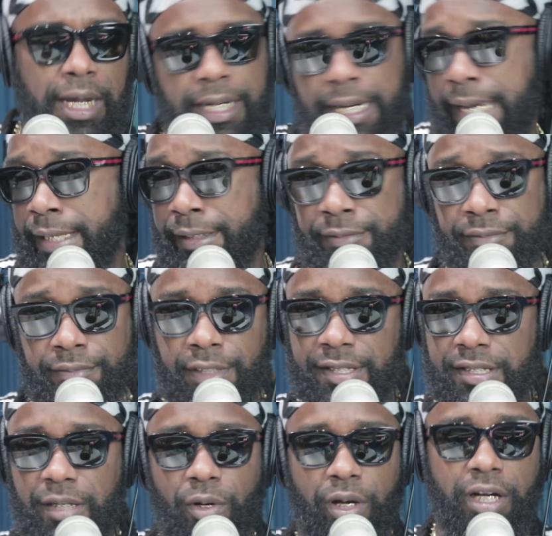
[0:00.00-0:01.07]
And then he
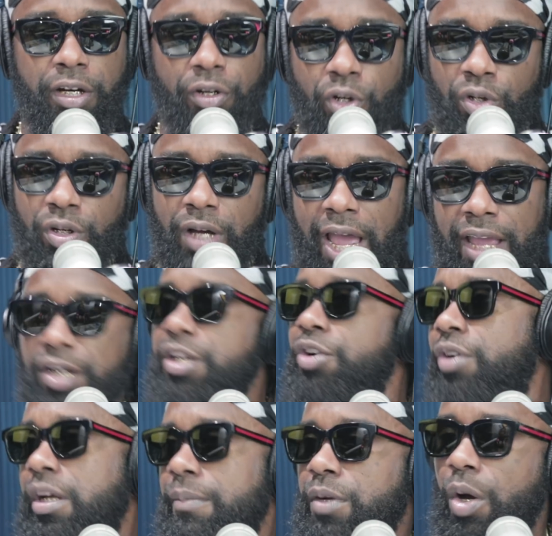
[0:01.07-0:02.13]
said, Boy, Lero, I on the
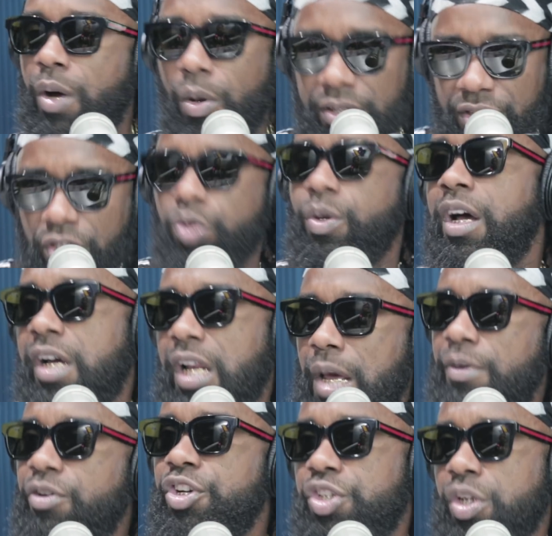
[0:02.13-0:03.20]
rhythm now. I want to do a
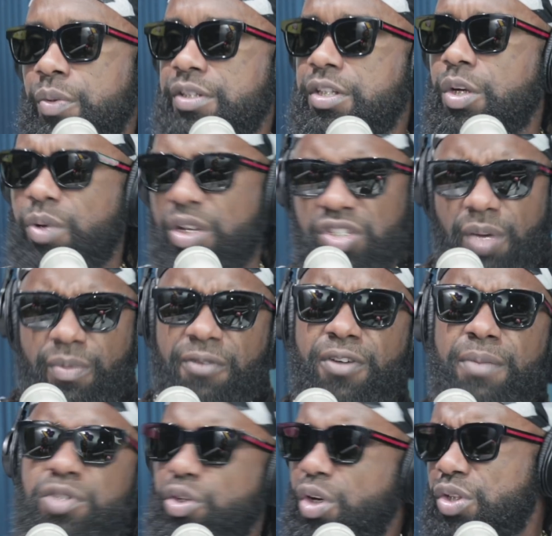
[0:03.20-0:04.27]
collaboration with you. We just coming
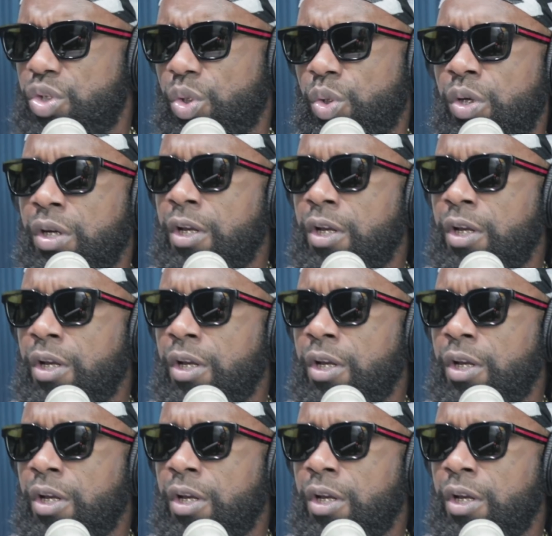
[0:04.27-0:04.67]
from Toronto.